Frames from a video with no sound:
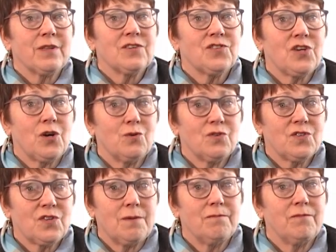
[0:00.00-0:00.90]
So
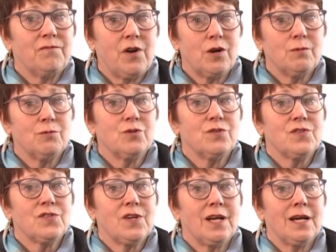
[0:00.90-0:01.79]
some
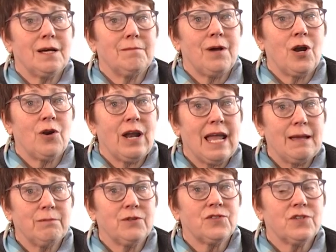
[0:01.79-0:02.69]
farmers are
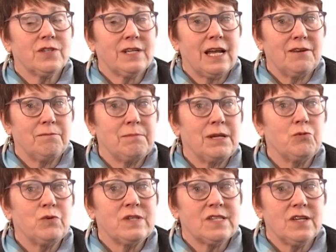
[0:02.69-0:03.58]
able to kind of
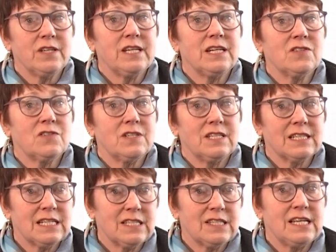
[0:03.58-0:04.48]
be resilient
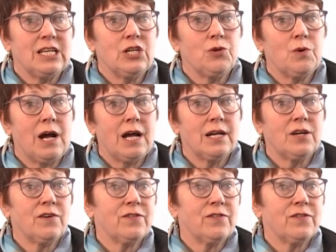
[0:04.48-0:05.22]
and continue on,